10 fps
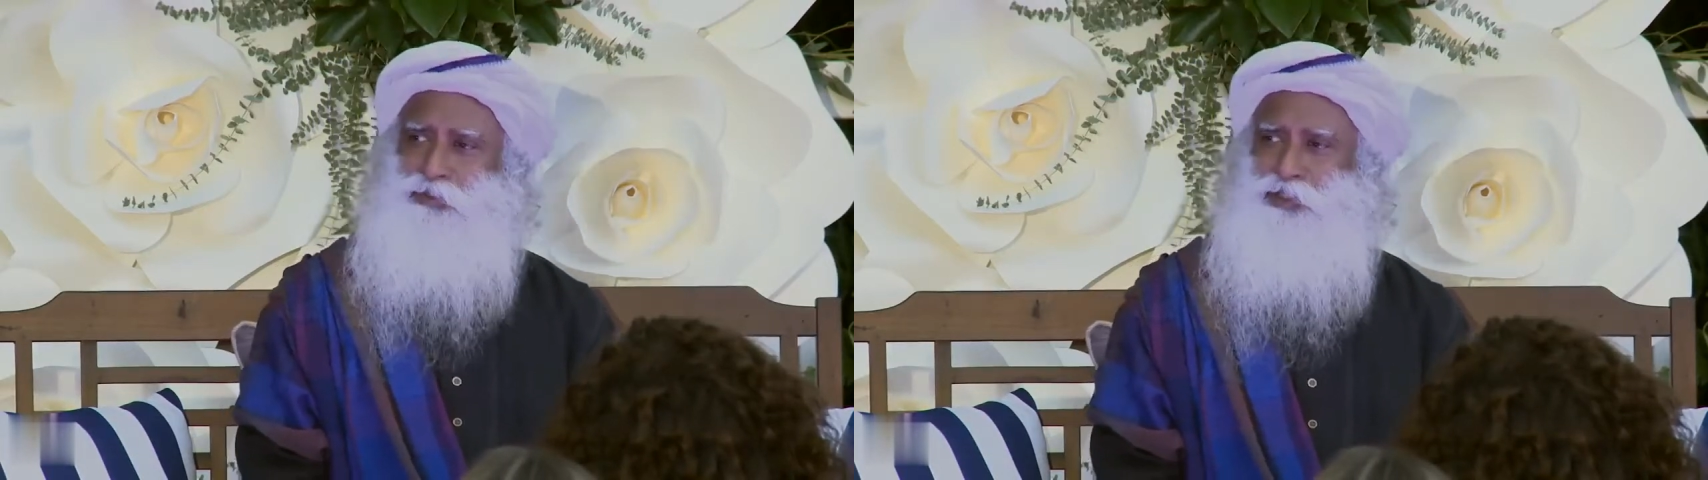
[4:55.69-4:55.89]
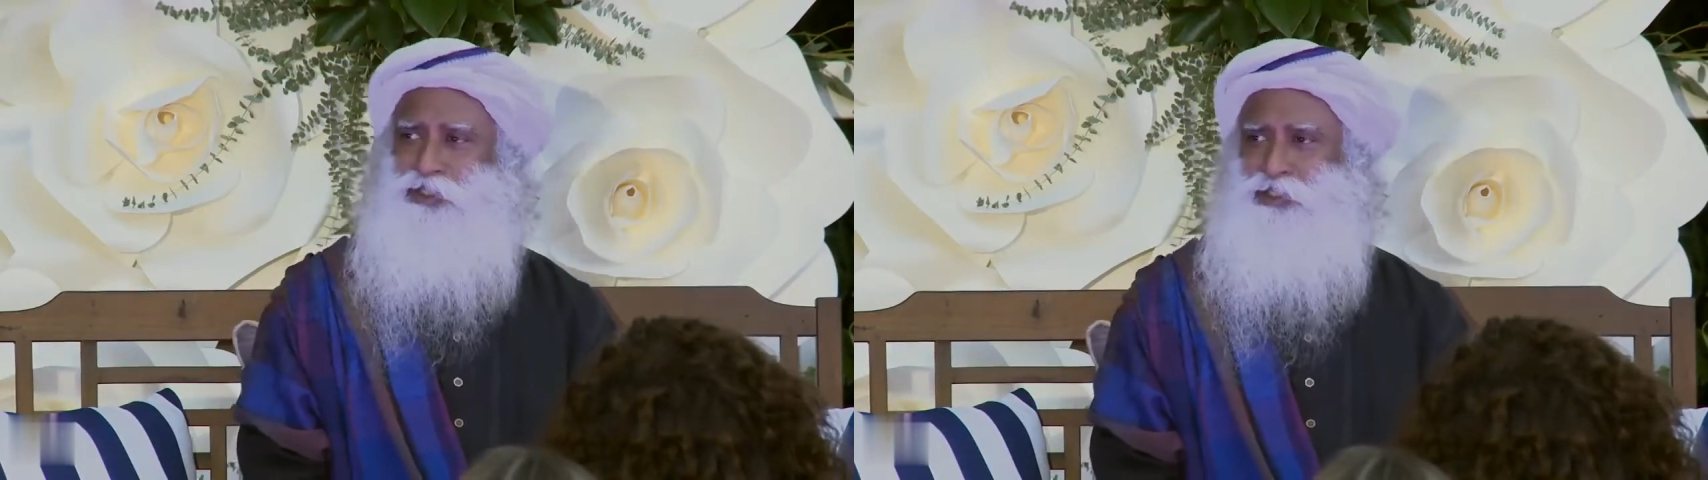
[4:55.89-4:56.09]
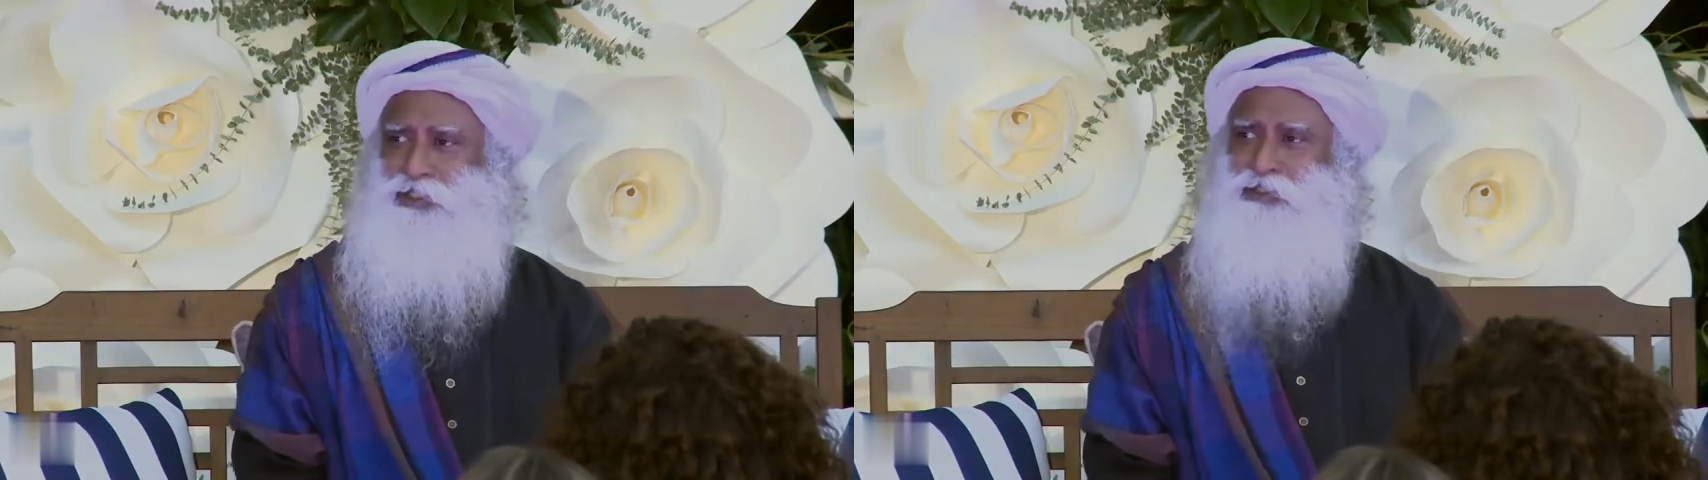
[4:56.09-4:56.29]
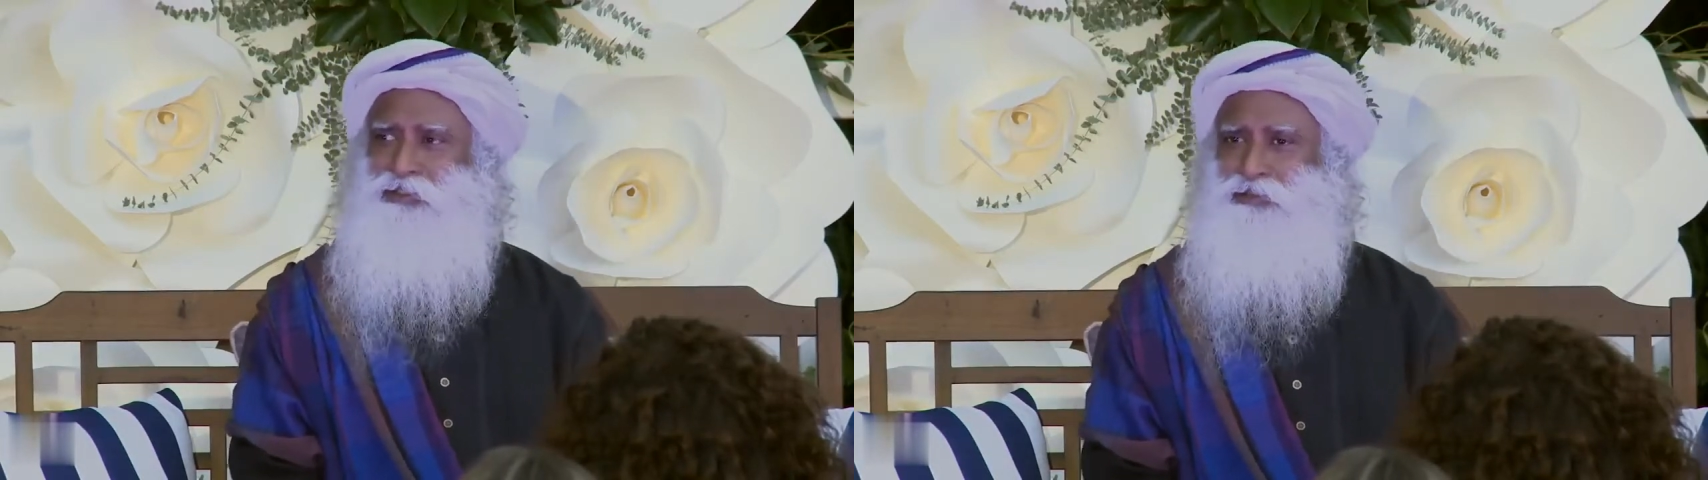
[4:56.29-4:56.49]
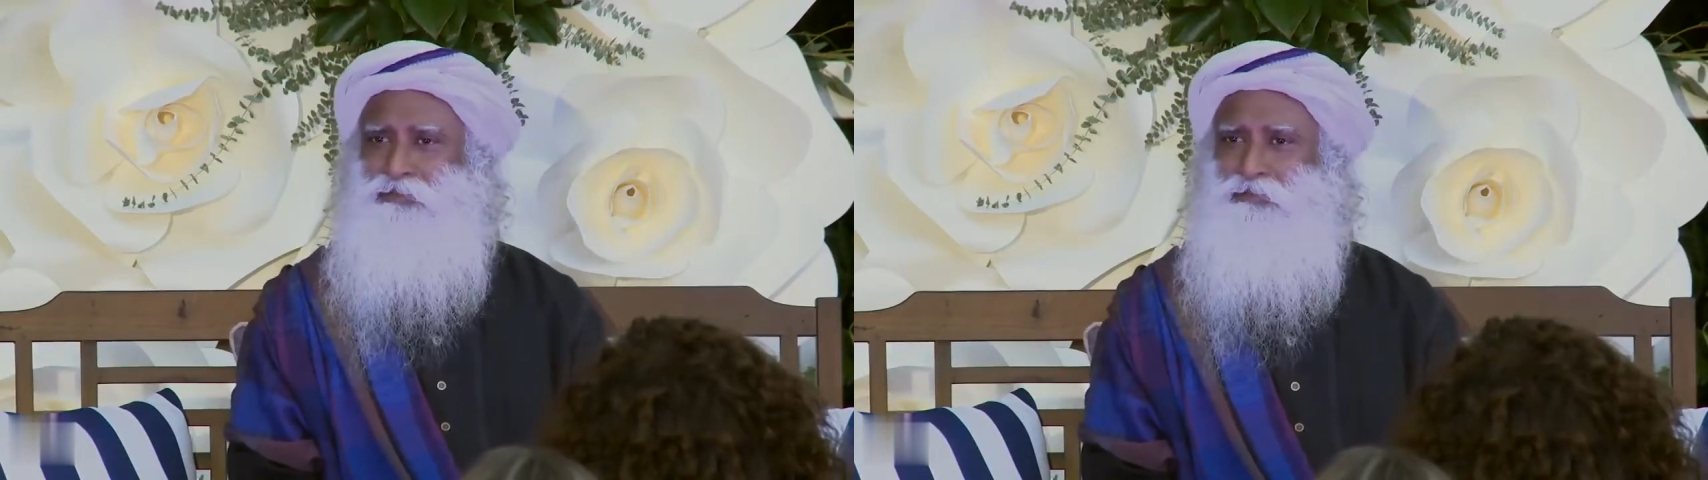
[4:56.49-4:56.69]
isn't it?
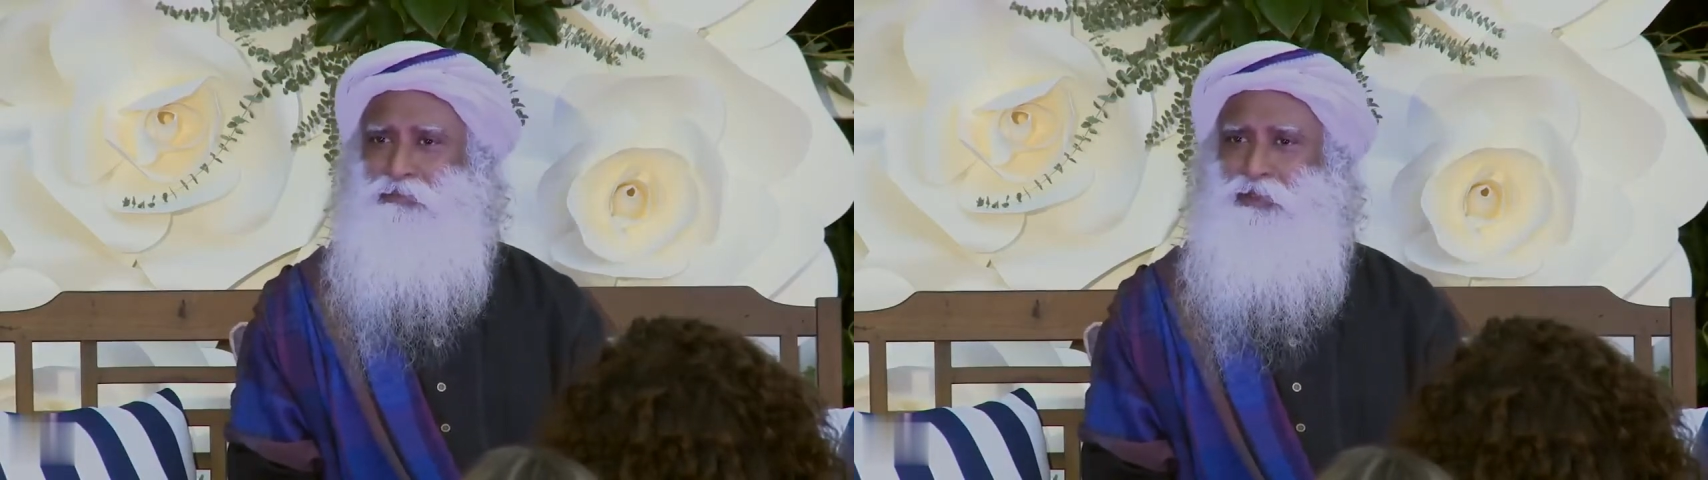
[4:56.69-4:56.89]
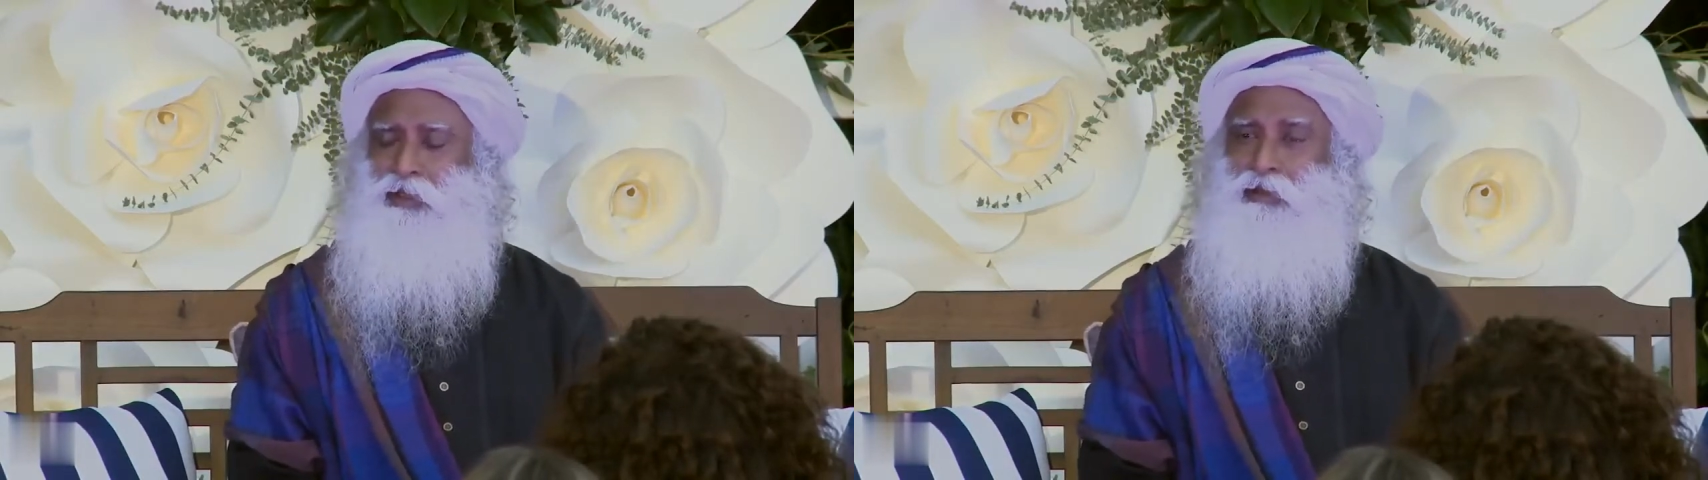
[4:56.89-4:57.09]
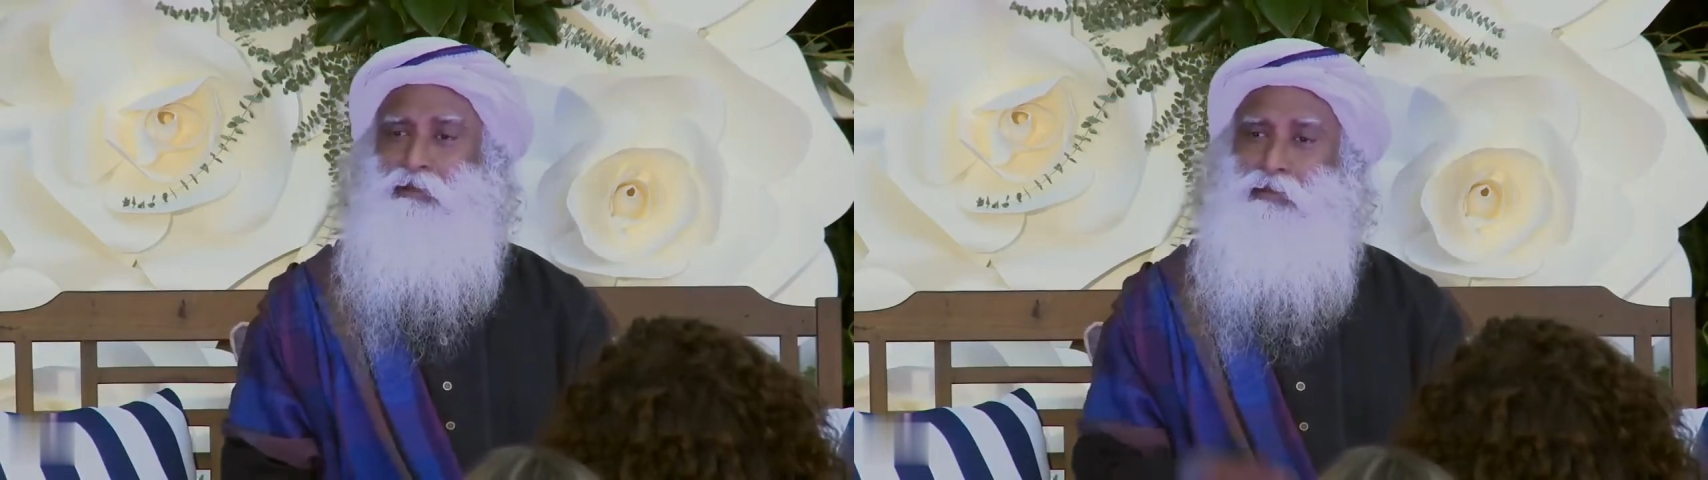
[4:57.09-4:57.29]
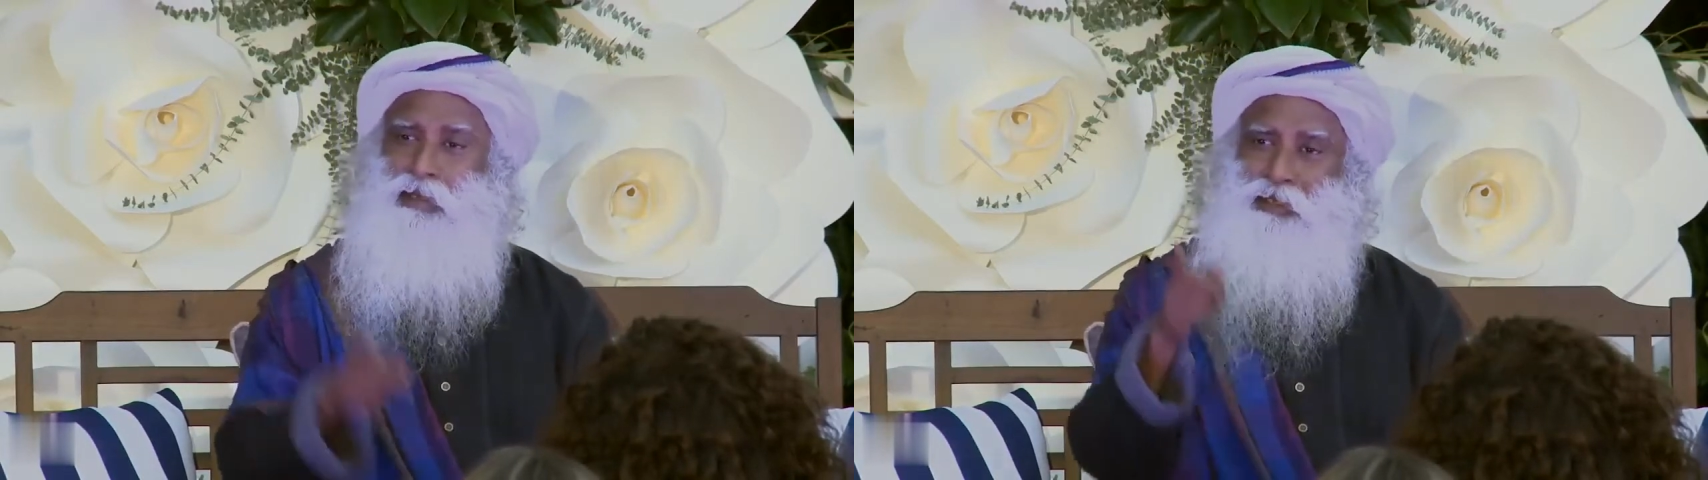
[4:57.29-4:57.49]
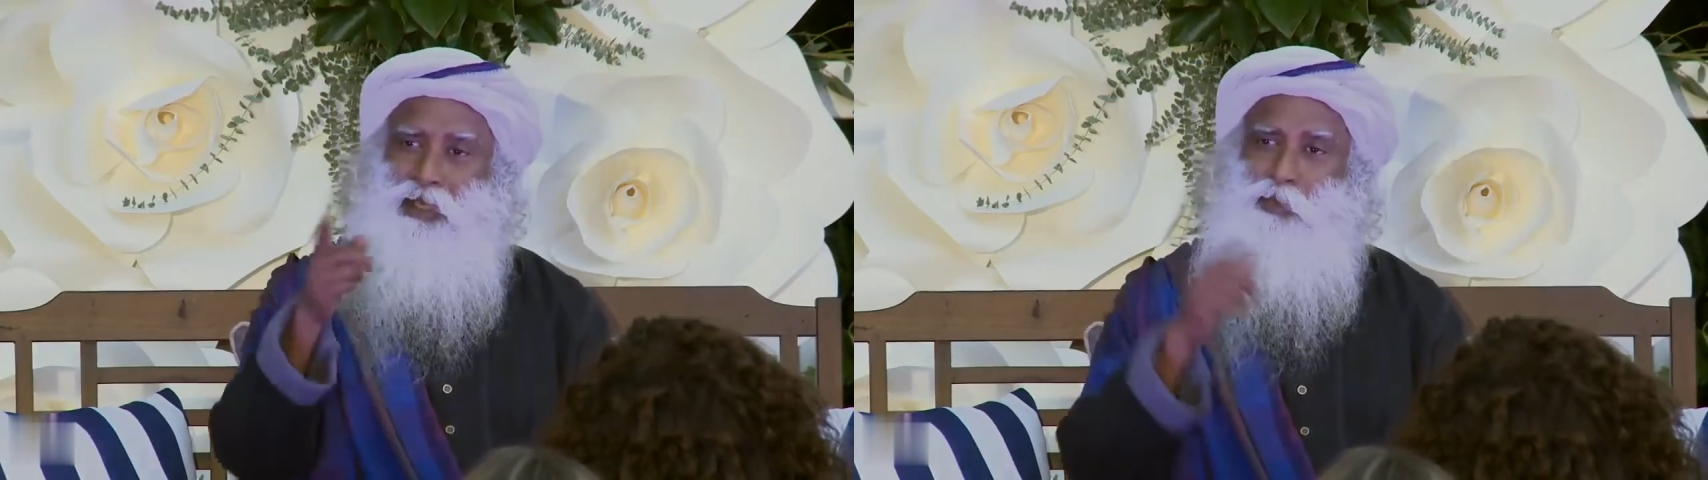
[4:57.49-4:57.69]

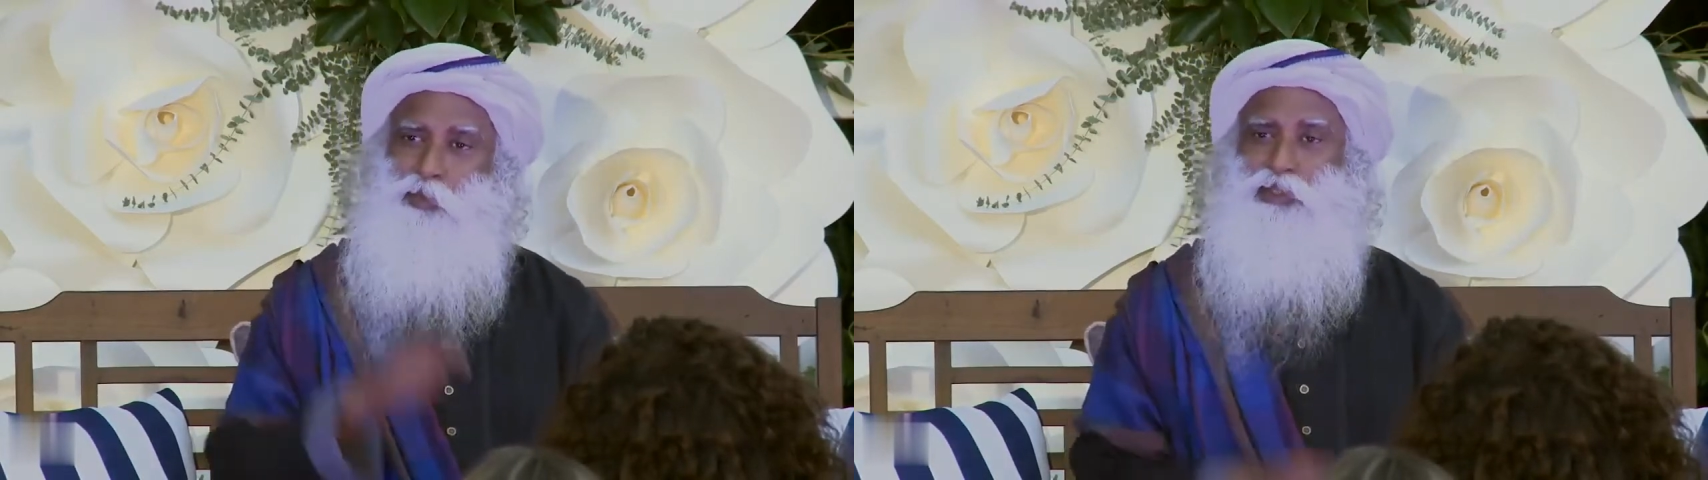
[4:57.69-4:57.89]
Right now